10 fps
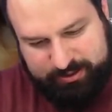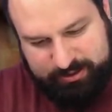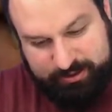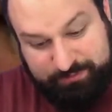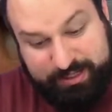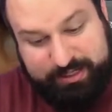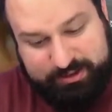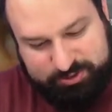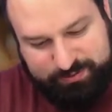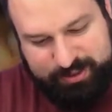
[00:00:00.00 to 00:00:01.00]

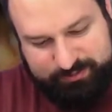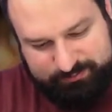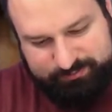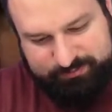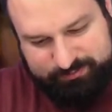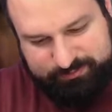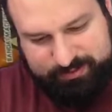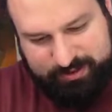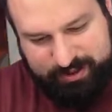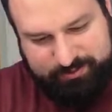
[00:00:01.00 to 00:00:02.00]
Megidramon.
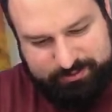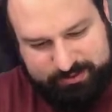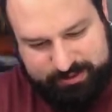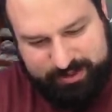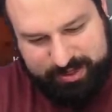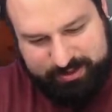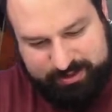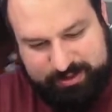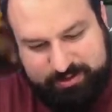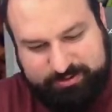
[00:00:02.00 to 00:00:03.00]
I always like that. And
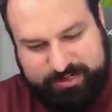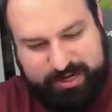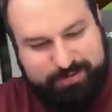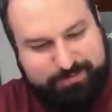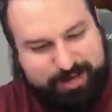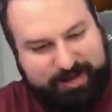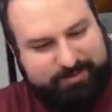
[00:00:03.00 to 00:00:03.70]
another Tie and Mat.